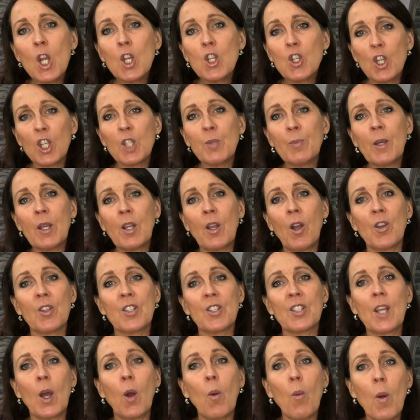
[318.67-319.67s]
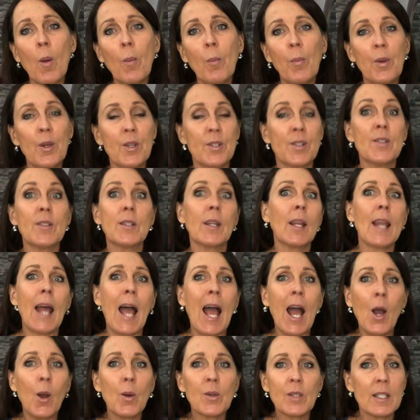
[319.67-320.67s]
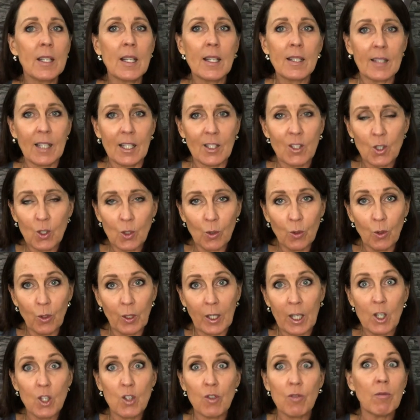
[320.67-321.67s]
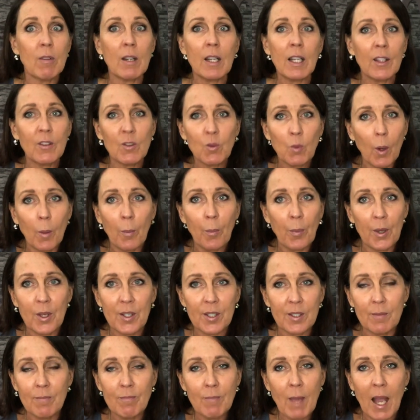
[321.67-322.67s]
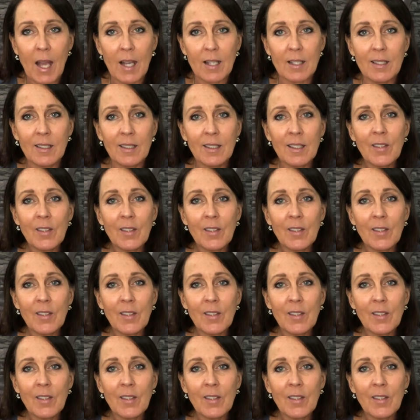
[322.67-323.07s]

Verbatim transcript: Just because that one person's loud and incessant talking drives one person mad,